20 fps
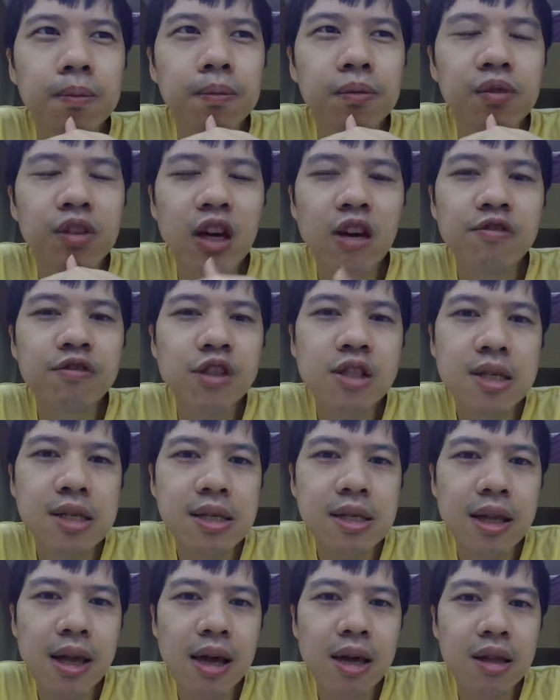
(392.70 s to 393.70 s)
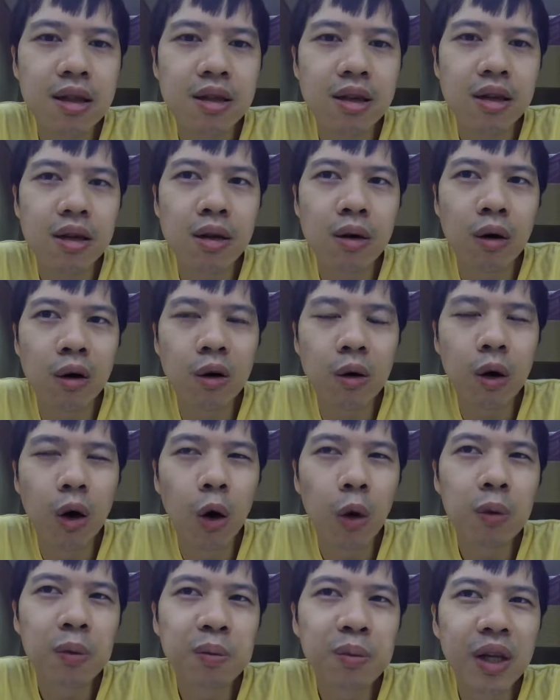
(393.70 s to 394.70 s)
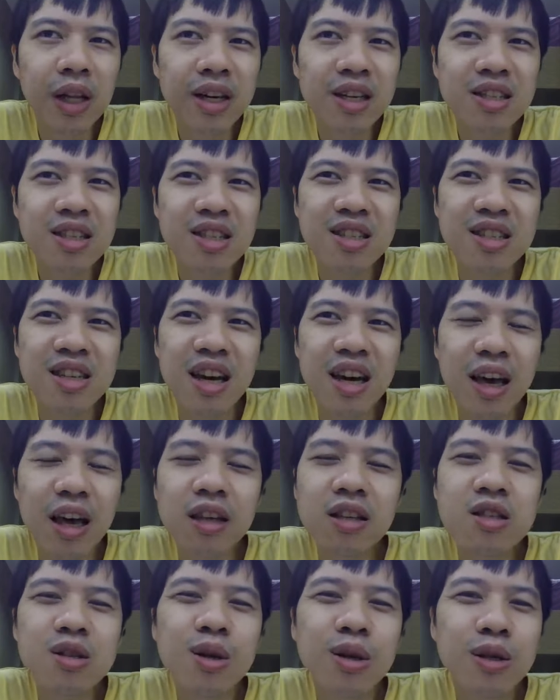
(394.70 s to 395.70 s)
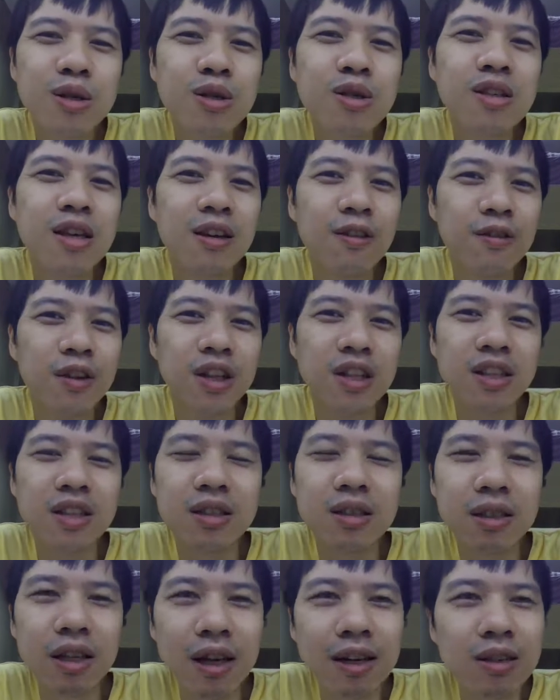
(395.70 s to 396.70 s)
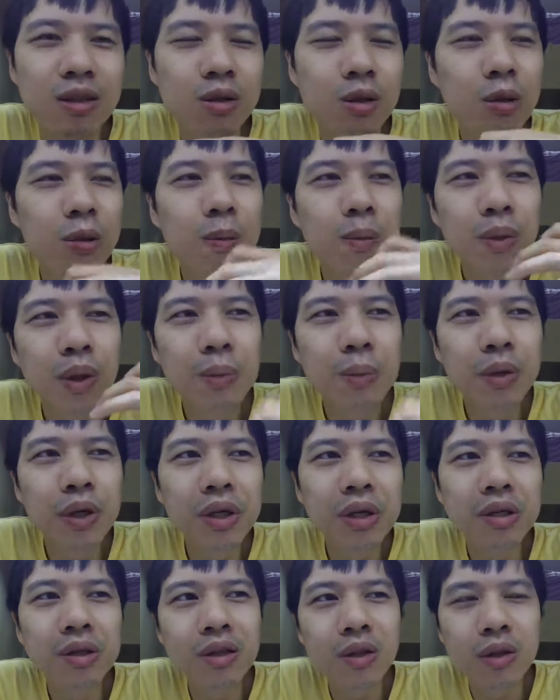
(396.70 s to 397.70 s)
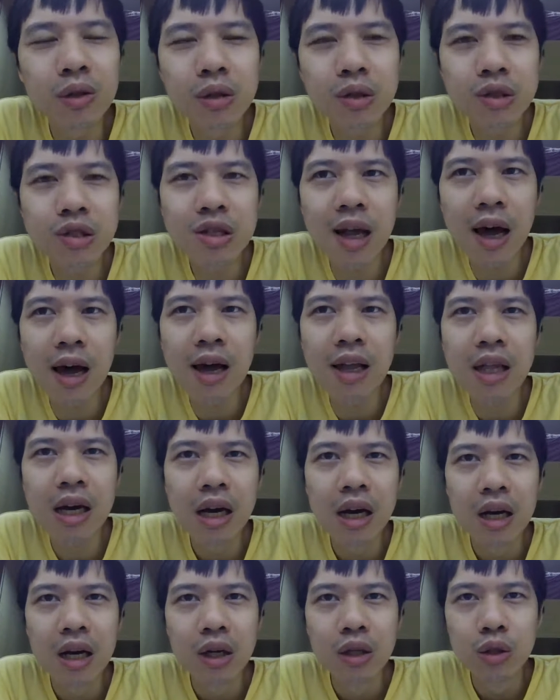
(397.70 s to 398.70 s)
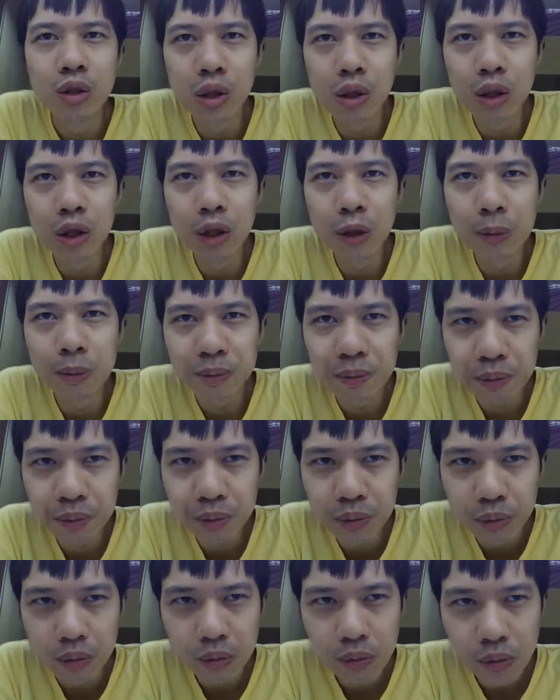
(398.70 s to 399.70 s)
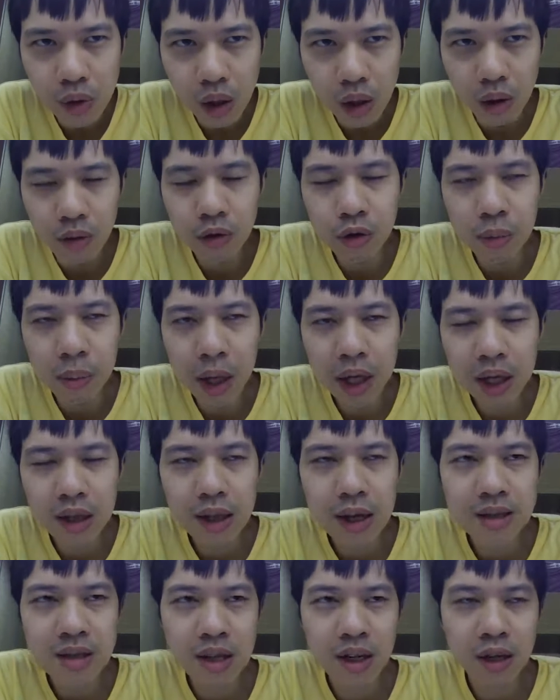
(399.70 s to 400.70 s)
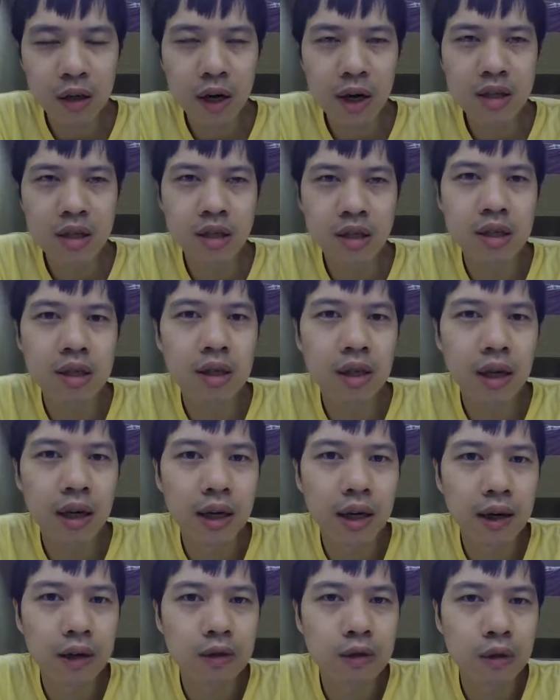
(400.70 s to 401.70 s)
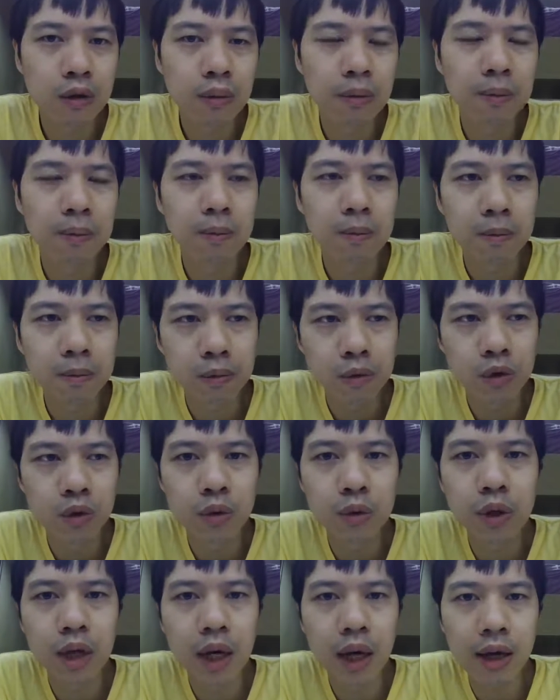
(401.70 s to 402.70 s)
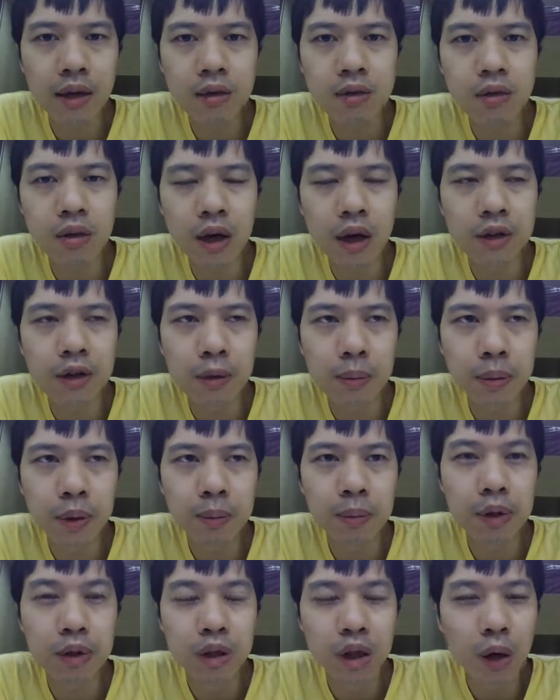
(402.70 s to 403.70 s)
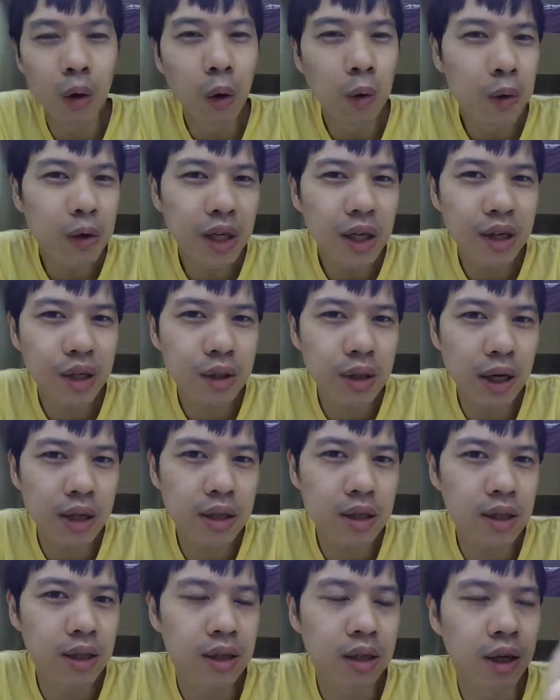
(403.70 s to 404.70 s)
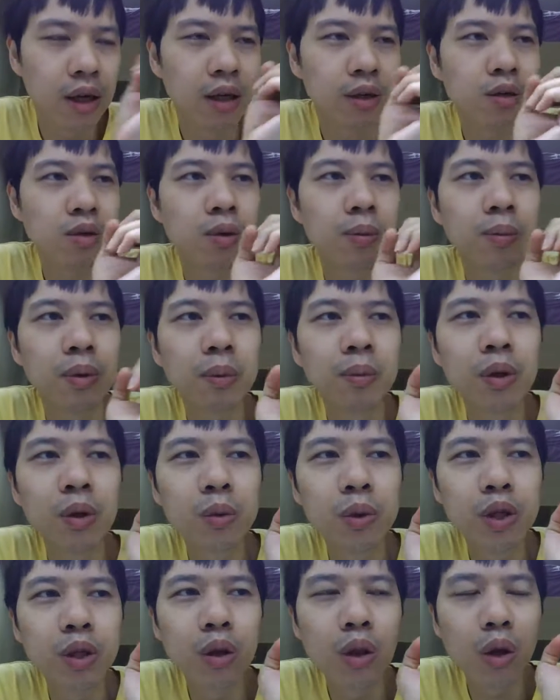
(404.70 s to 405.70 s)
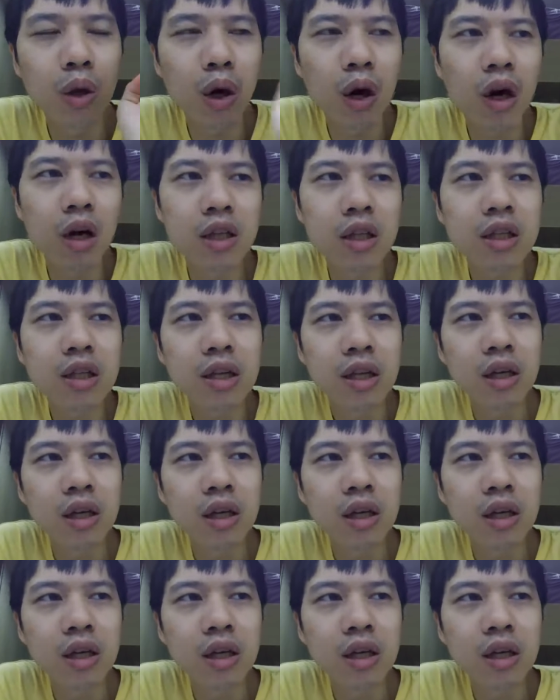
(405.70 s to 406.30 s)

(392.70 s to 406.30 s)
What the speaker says: devastating or hopeless exclusivity. Like so, people could use that to make it as a criteria to relate to other people. The only criteria, so people would not